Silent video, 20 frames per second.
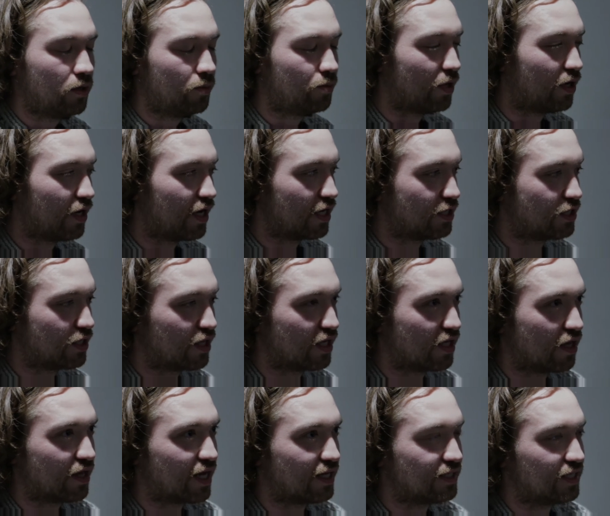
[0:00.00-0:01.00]
but I actually
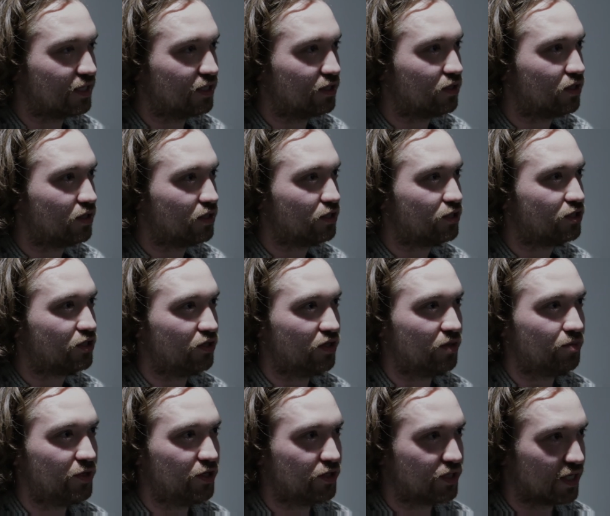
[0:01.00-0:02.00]
think that didn't suit
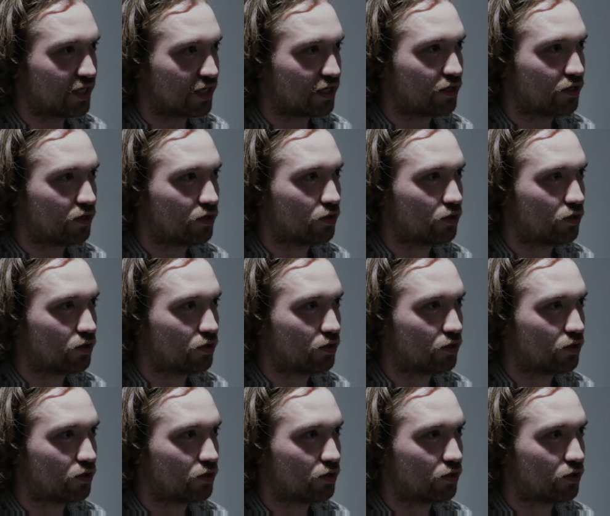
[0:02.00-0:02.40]
the music